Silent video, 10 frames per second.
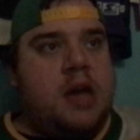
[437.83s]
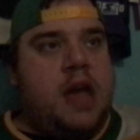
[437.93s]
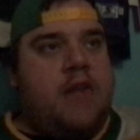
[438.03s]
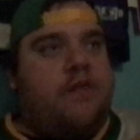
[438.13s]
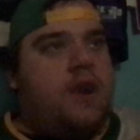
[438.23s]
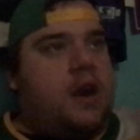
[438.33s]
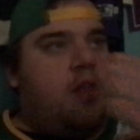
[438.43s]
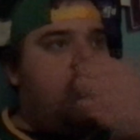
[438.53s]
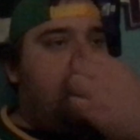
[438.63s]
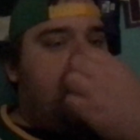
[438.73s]
in front of
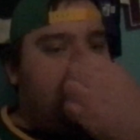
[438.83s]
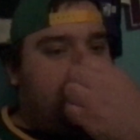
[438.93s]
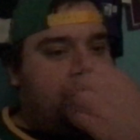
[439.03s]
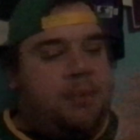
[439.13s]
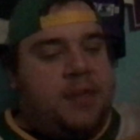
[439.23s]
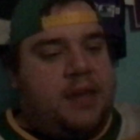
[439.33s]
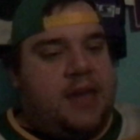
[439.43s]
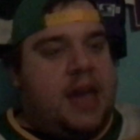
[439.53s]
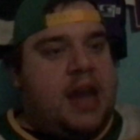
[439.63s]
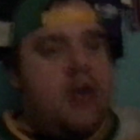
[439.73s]
the net or something like that.